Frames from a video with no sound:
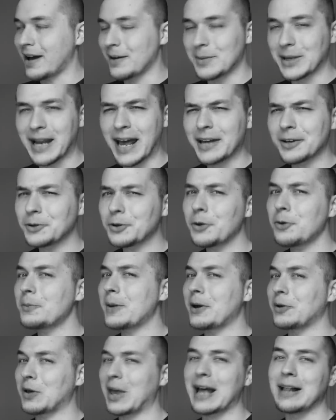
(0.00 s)
I mean, I don't know
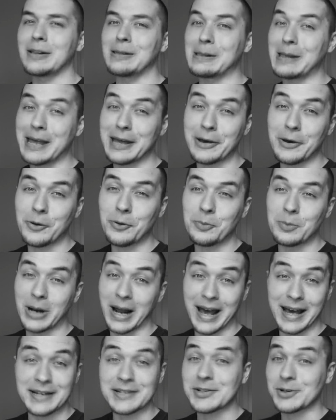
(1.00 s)
about Galileo,
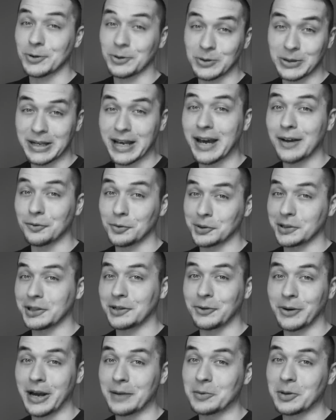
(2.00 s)
but I certainly have really
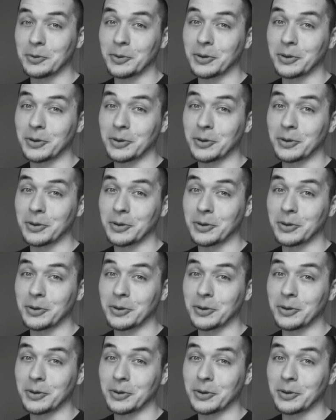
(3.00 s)
crappy